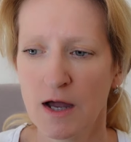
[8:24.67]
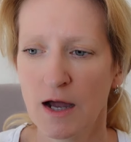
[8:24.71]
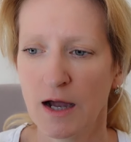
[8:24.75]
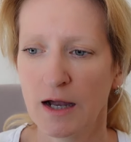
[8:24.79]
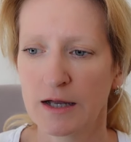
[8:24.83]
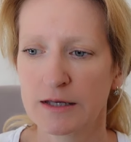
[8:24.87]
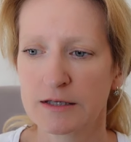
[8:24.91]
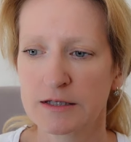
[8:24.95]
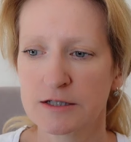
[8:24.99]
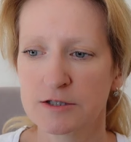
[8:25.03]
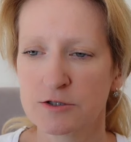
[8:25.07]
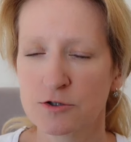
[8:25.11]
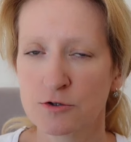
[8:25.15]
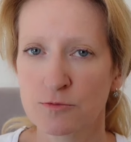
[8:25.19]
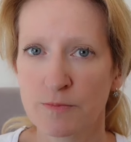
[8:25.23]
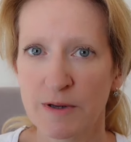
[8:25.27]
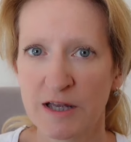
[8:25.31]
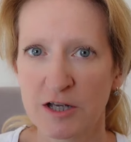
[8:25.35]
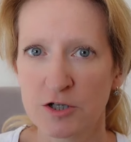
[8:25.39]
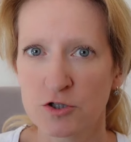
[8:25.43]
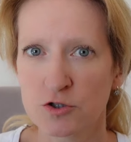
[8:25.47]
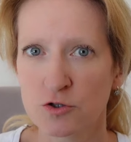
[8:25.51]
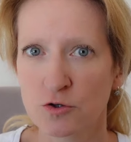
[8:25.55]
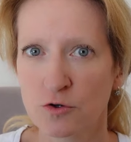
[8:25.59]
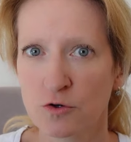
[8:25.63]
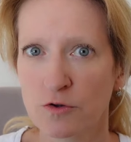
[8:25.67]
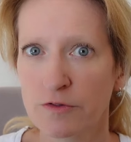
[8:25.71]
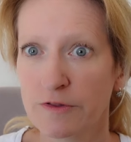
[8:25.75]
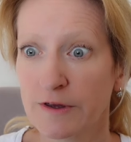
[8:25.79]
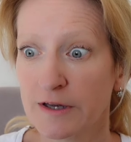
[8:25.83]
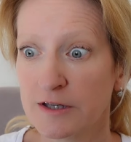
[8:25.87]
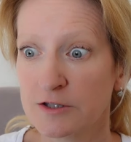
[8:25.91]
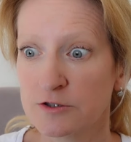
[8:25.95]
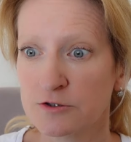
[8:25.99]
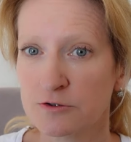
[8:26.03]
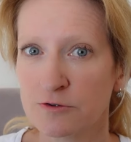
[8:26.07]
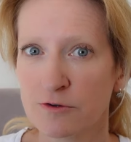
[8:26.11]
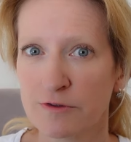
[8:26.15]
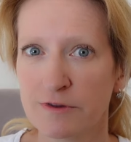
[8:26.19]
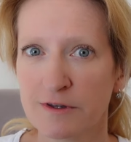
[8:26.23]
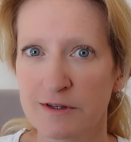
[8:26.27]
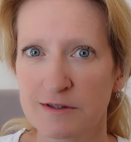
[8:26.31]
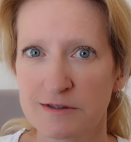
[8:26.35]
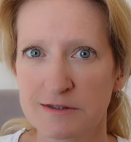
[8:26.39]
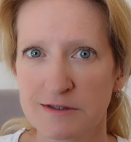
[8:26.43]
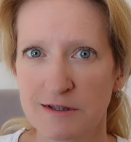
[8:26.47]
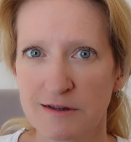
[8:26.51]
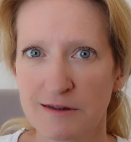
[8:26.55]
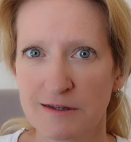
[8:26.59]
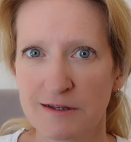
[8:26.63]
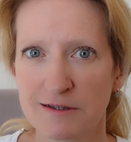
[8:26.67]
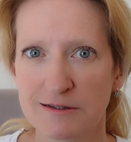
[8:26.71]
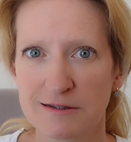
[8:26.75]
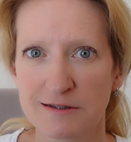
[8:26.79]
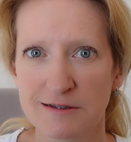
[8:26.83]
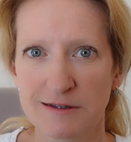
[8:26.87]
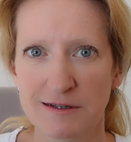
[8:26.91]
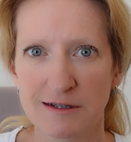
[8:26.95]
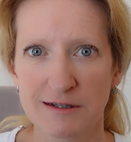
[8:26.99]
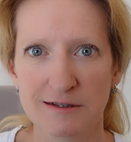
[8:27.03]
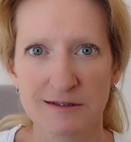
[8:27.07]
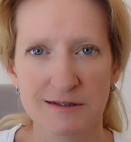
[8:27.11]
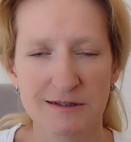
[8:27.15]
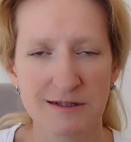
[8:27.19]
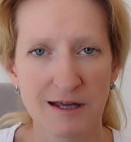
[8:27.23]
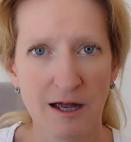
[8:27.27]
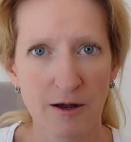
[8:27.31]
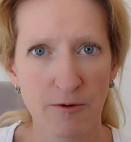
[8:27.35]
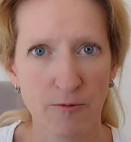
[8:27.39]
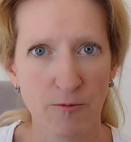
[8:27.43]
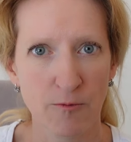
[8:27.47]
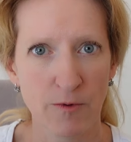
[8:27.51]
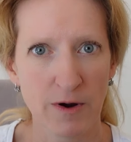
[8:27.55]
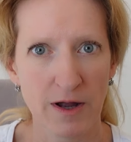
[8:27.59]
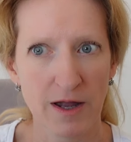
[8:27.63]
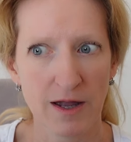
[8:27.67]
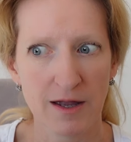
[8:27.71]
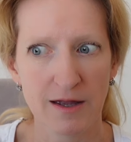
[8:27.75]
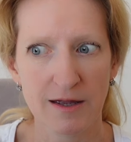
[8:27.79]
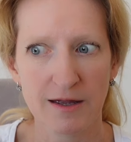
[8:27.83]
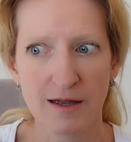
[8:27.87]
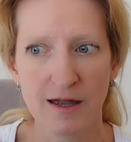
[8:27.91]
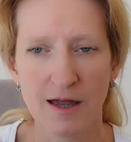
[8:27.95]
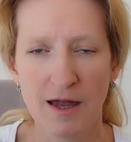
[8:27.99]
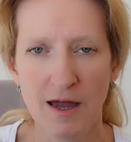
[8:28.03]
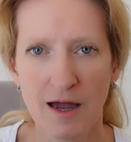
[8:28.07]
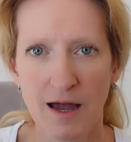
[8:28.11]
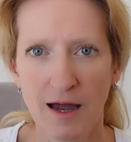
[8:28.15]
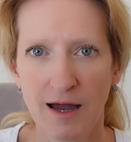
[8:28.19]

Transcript: I need to make sure they do this and this and this that way,